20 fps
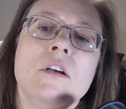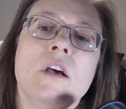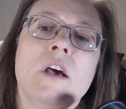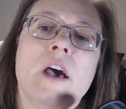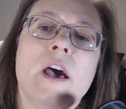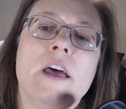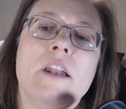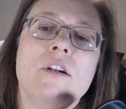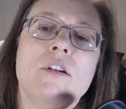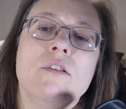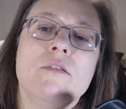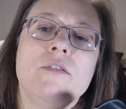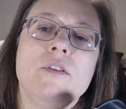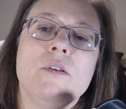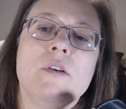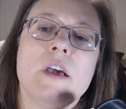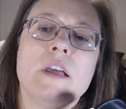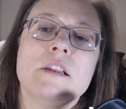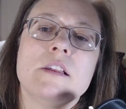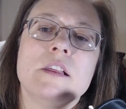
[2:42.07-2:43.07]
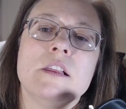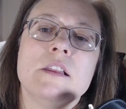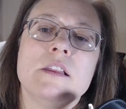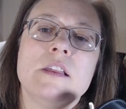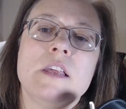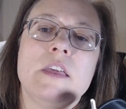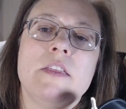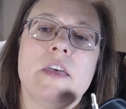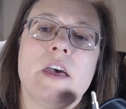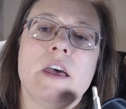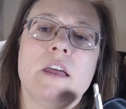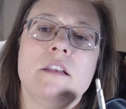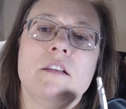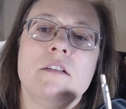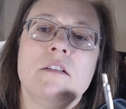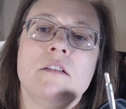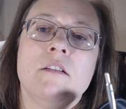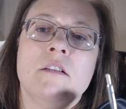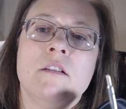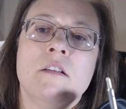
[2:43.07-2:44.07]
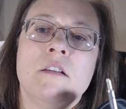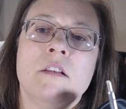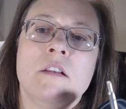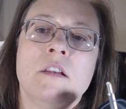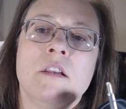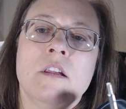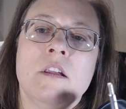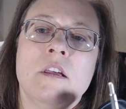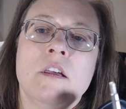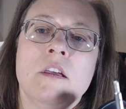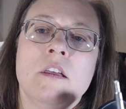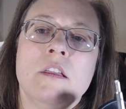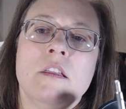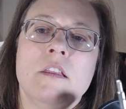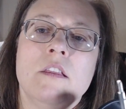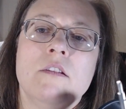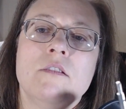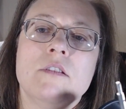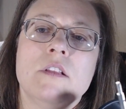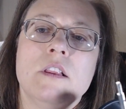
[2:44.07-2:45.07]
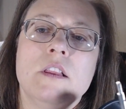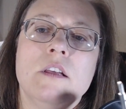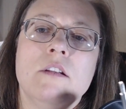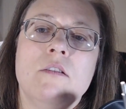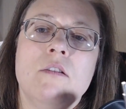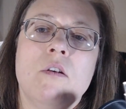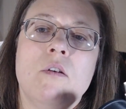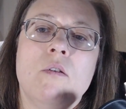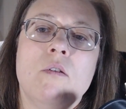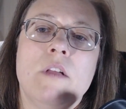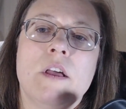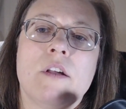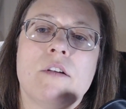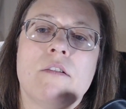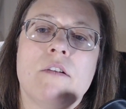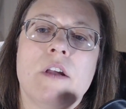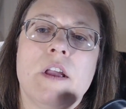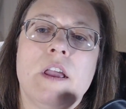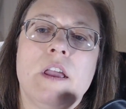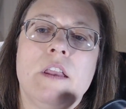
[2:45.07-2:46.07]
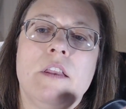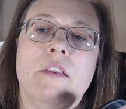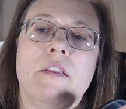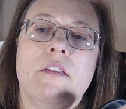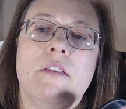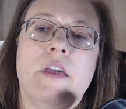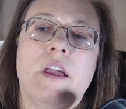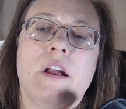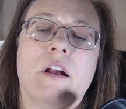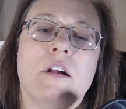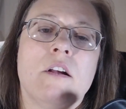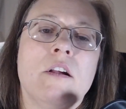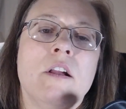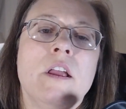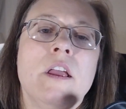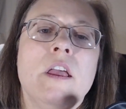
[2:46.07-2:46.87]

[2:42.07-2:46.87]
I don't know if you guys can see that. There's a little hole like right there.